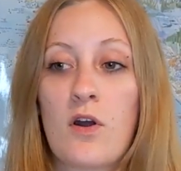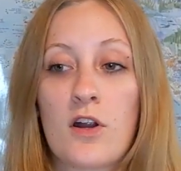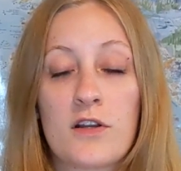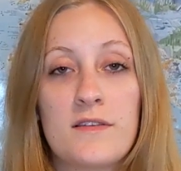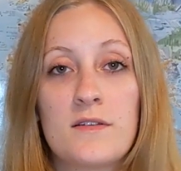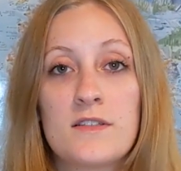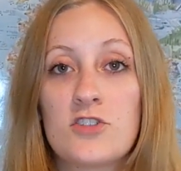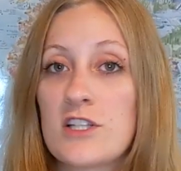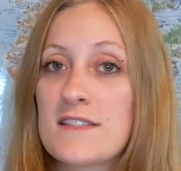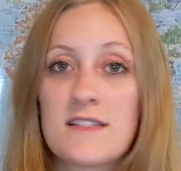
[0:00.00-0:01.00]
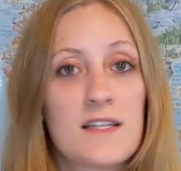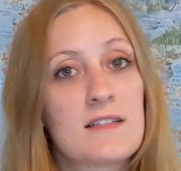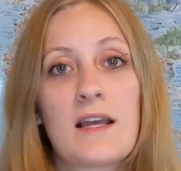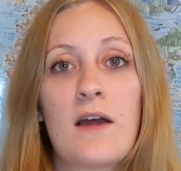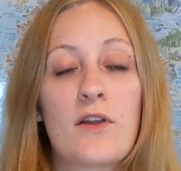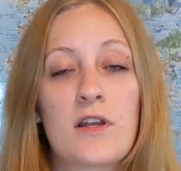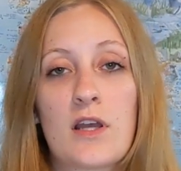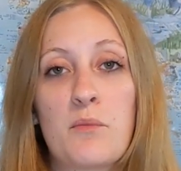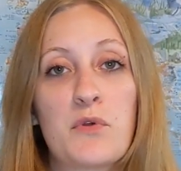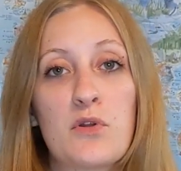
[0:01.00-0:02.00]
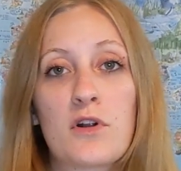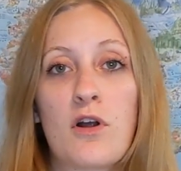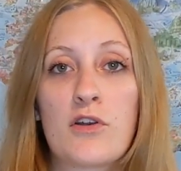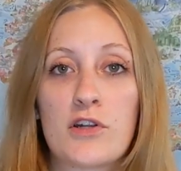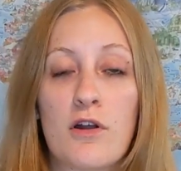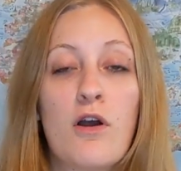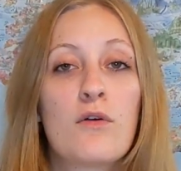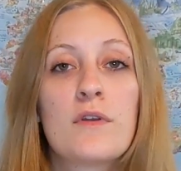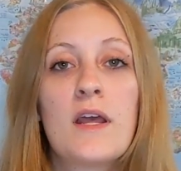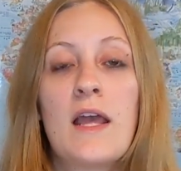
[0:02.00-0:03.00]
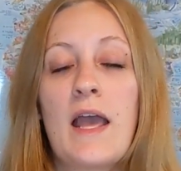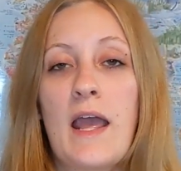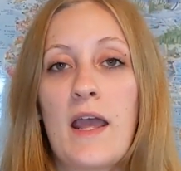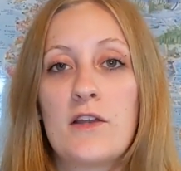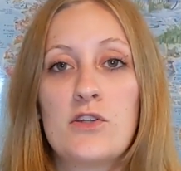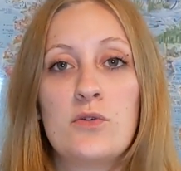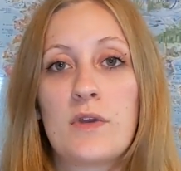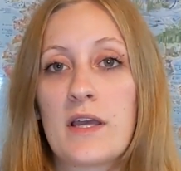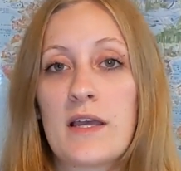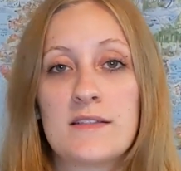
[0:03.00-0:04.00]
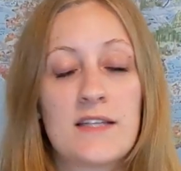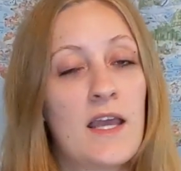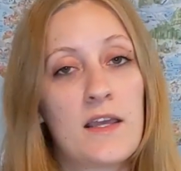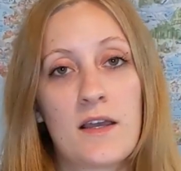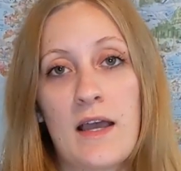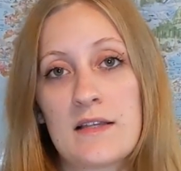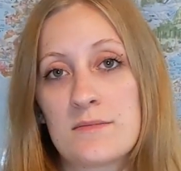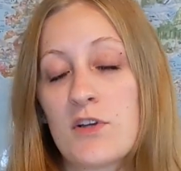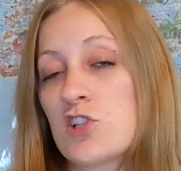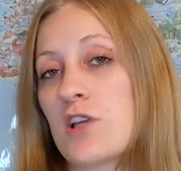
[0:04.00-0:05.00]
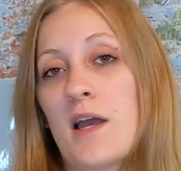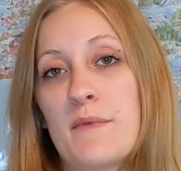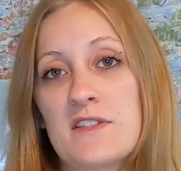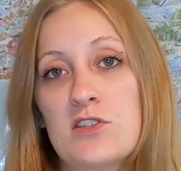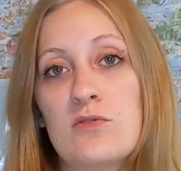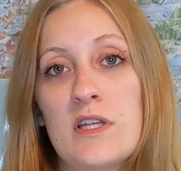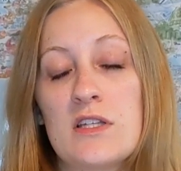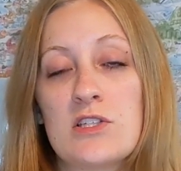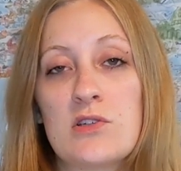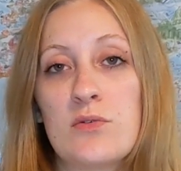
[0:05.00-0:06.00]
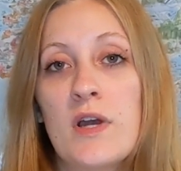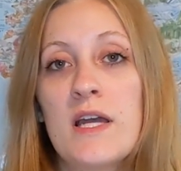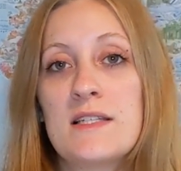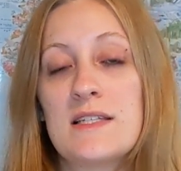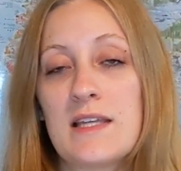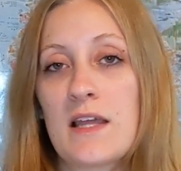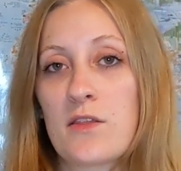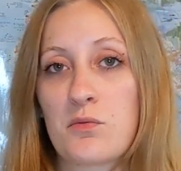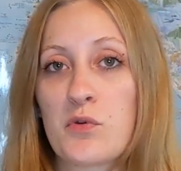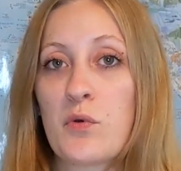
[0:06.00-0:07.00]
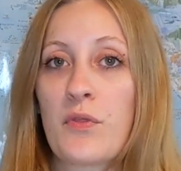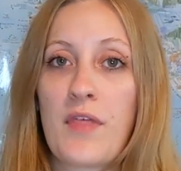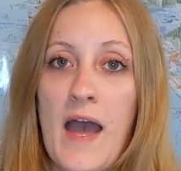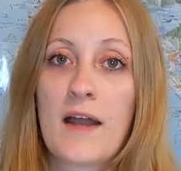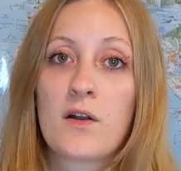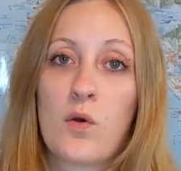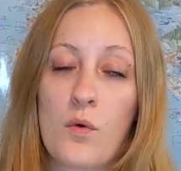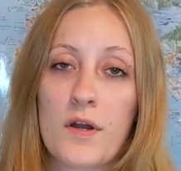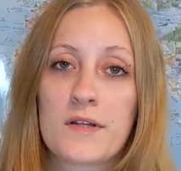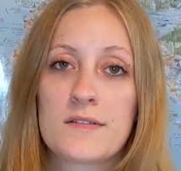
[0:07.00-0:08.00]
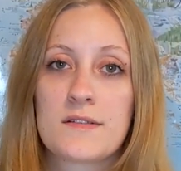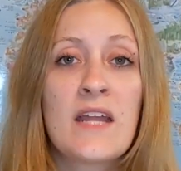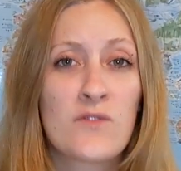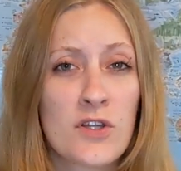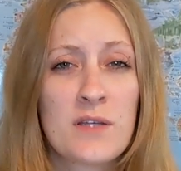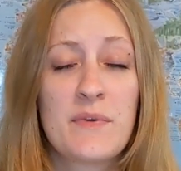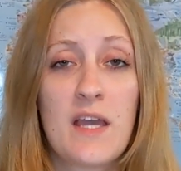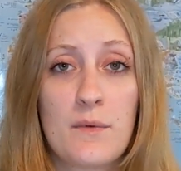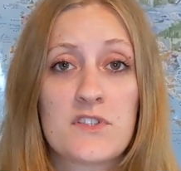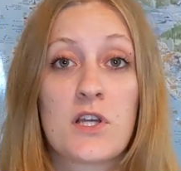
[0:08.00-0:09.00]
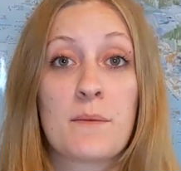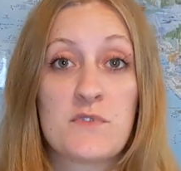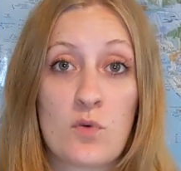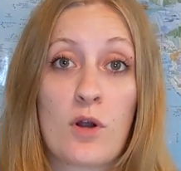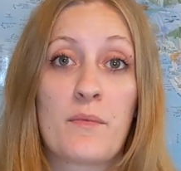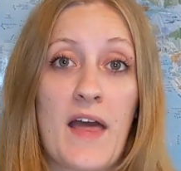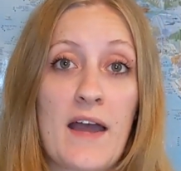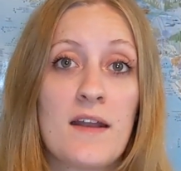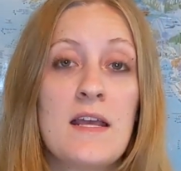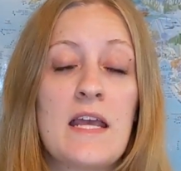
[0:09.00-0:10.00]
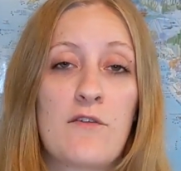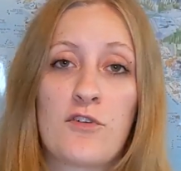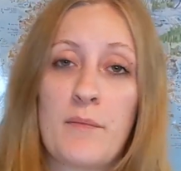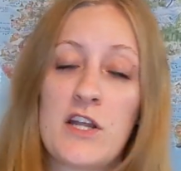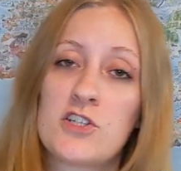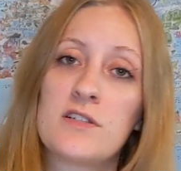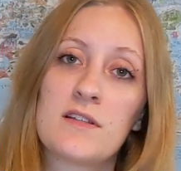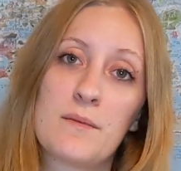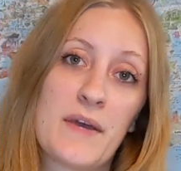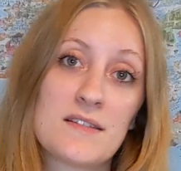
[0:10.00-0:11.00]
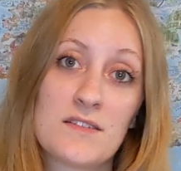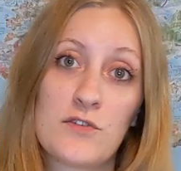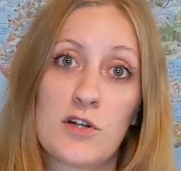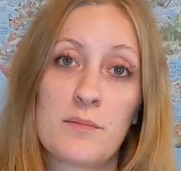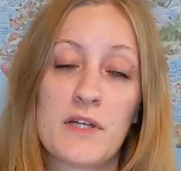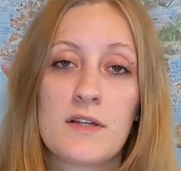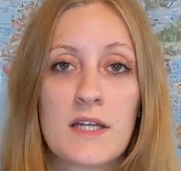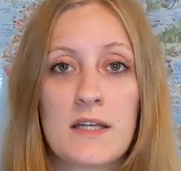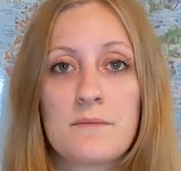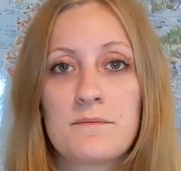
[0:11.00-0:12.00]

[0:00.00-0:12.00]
are just sitting down at a computer on your own, and you can take as much time as you need to get through that course and really be able to absorb that information to the best of your ability.